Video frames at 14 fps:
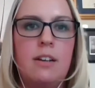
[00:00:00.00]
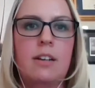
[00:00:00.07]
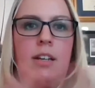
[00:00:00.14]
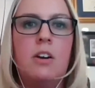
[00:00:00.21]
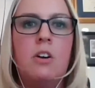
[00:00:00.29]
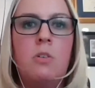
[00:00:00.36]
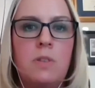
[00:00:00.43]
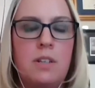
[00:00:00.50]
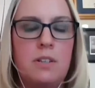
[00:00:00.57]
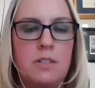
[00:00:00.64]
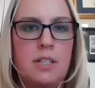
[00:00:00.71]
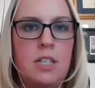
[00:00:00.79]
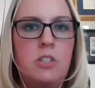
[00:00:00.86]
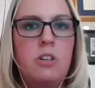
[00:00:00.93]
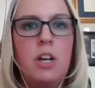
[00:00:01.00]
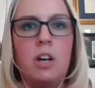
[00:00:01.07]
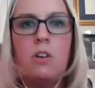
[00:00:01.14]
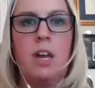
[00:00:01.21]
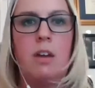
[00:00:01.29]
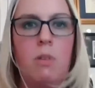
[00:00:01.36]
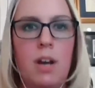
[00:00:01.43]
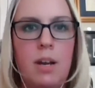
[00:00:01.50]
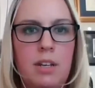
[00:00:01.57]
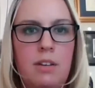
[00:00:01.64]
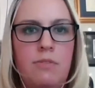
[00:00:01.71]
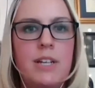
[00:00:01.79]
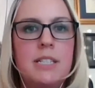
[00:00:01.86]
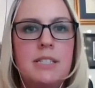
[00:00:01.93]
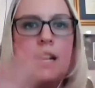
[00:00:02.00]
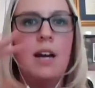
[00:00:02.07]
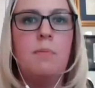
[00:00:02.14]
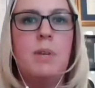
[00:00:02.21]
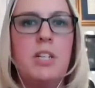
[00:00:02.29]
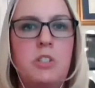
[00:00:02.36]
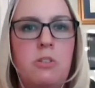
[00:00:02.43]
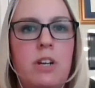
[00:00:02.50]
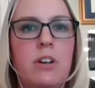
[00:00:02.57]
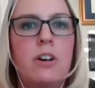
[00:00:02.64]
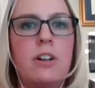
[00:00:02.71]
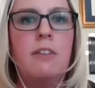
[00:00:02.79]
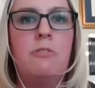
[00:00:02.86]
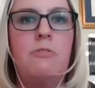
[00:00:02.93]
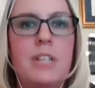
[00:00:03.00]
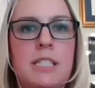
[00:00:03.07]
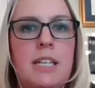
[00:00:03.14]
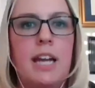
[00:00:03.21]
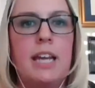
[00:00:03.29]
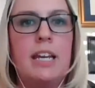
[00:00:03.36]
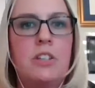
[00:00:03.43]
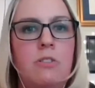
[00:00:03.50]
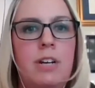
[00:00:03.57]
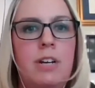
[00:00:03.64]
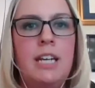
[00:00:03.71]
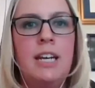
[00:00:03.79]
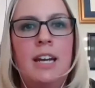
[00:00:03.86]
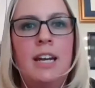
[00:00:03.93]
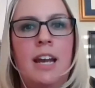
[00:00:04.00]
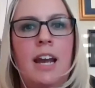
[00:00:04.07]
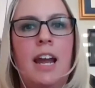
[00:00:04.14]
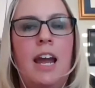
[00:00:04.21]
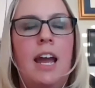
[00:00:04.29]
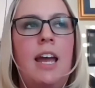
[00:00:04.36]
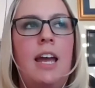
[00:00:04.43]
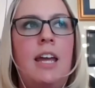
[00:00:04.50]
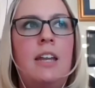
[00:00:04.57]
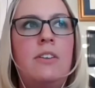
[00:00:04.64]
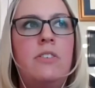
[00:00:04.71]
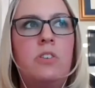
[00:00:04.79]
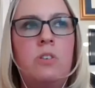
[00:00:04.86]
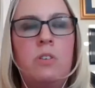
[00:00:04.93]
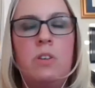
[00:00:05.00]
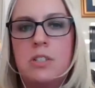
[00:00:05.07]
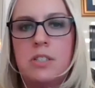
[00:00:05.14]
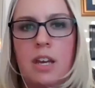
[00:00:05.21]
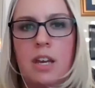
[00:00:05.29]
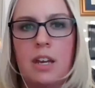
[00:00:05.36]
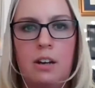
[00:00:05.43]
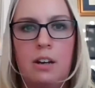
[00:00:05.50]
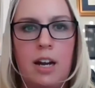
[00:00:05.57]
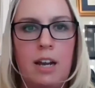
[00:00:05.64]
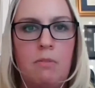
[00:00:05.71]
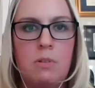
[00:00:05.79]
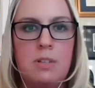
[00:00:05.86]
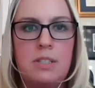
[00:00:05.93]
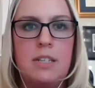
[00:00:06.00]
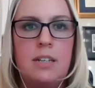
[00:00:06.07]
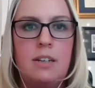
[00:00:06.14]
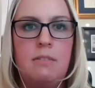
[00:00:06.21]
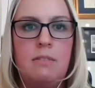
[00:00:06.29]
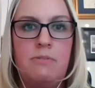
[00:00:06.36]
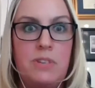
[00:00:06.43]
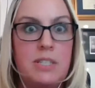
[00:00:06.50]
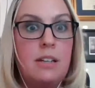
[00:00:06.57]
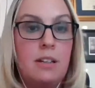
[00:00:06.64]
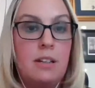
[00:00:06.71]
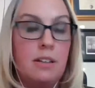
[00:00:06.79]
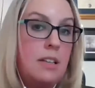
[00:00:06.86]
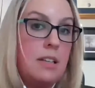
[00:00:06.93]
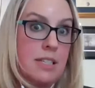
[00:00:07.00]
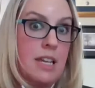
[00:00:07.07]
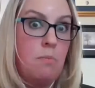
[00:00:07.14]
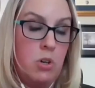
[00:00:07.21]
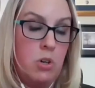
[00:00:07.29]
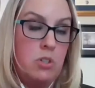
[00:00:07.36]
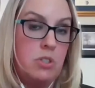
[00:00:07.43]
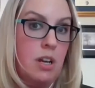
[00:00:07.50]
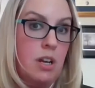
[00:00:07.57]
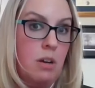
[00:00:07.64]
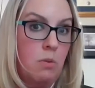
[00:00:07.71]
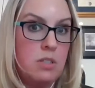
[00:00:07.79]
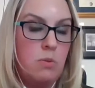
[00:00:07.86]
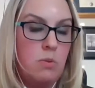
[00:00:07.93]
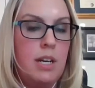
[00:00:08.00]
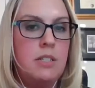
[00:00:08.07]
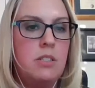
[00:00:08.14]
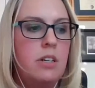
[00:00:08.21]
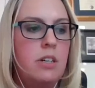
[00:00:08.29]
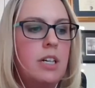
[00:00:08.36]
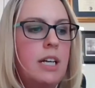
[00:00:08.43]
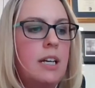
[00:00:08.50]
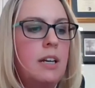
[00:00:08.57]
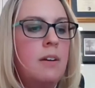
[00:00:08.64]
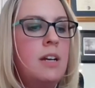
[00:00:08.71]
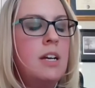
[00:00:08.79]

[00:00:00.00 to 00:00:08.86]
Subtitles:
You're going, oh, there's an injury. Okay, well, I'm going to fix it. I'm going to do it all. I'll fix it. I can do it. And 2 years later, I wasn't physically the same person I was when I started.